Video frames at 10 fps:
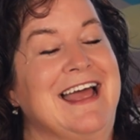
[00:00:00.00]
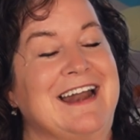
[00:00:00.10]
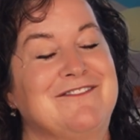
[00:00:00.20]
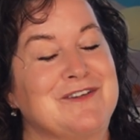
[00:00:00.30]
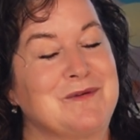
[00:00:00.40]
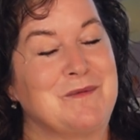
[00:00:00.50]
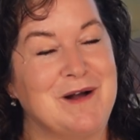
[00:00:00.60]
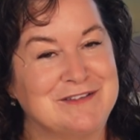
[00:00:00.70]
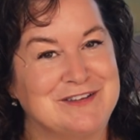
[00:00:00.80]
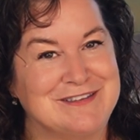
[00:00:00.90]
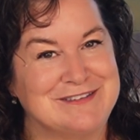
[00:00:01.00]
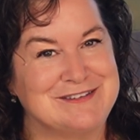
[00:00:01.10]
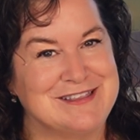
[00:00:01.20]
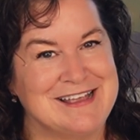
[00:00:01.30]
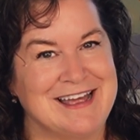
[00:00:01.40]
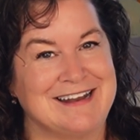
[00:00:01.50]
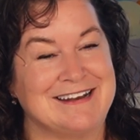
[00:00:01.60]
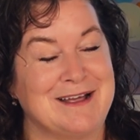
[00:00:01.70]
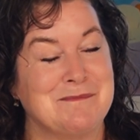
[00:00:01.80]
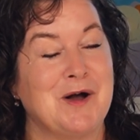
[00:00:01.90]
and if you're watching this to the
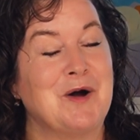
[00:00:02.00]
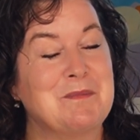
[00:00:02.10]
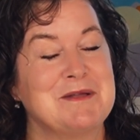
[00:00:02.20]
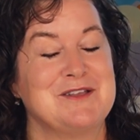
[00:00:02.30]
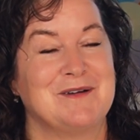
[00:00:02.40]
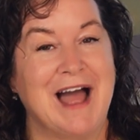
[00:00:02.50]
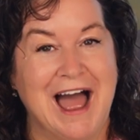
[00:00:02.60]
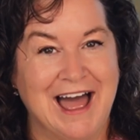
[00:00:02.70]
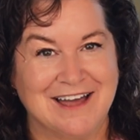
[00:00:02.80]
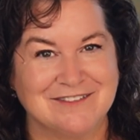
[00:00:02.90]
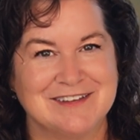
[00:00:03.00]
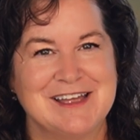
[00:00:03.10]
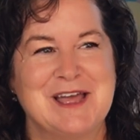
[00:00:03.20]
end, I'm hoping you have,